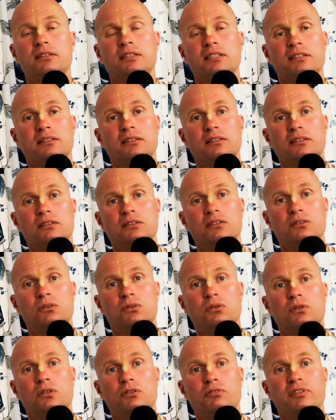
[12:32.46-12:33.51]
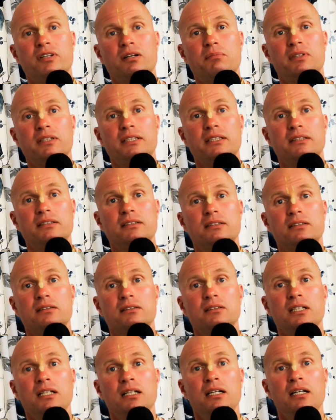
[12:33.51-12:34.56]
just the core family.
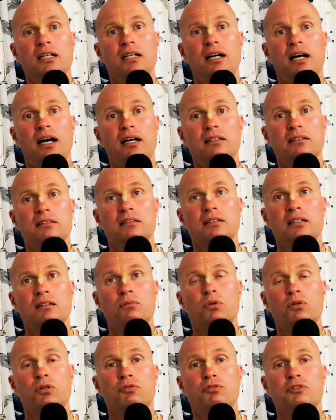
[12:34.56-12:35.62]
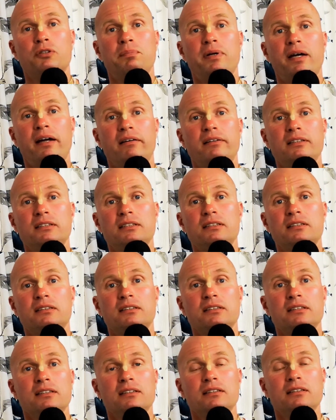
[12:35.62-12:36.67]
One of the
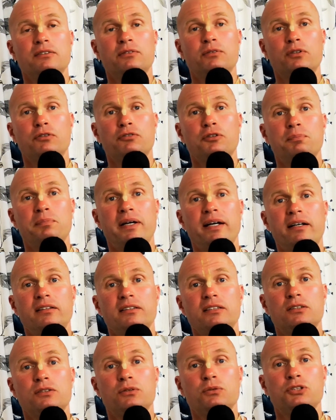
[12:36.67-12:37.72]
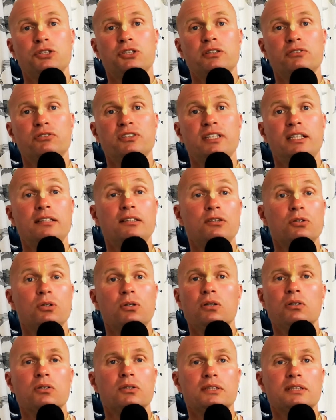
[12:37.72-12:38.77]
parents, 2 children and a
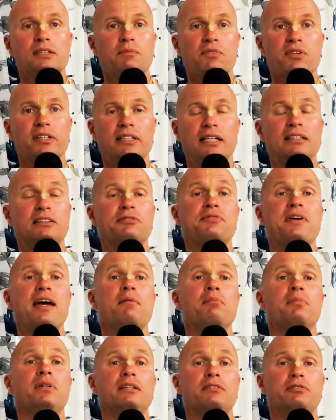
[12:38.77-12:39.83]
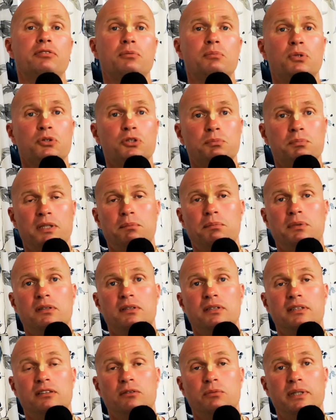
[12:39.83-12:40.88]
dog or something. That's family for most people
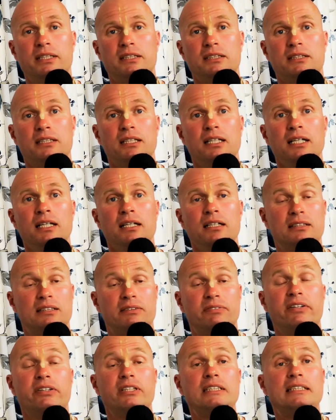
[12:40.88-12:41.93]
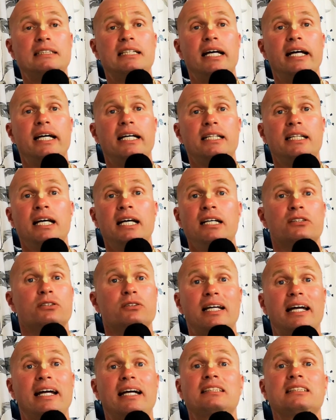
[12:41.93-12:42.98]
in the West. It's very sad. So
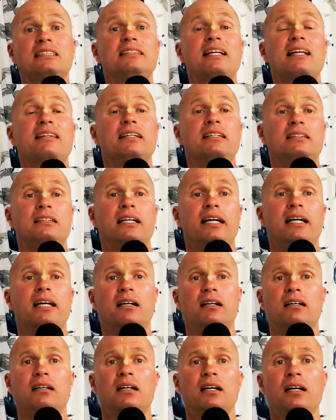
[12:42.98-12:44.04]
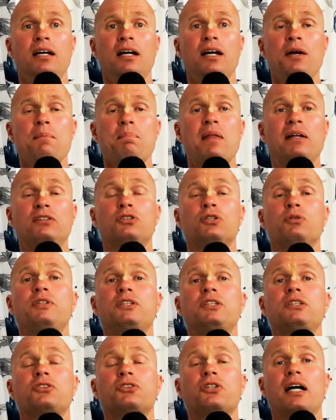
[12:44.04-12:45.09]
there's nothing there. And so
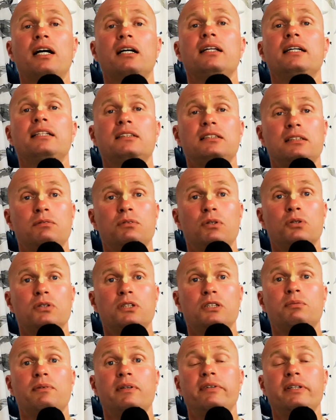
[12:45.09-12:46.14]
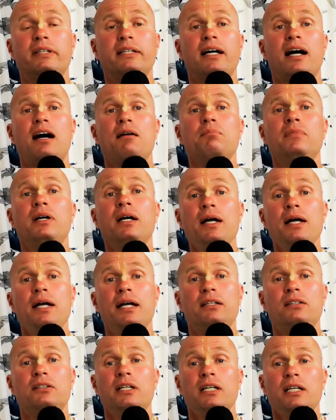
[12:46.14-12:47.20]
we struggle as devotees when we come
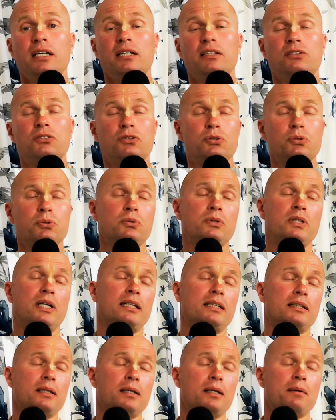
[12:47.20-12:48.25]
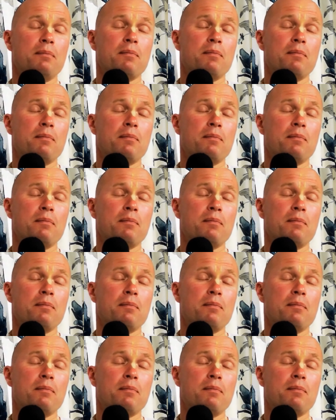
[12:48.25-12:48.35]
into that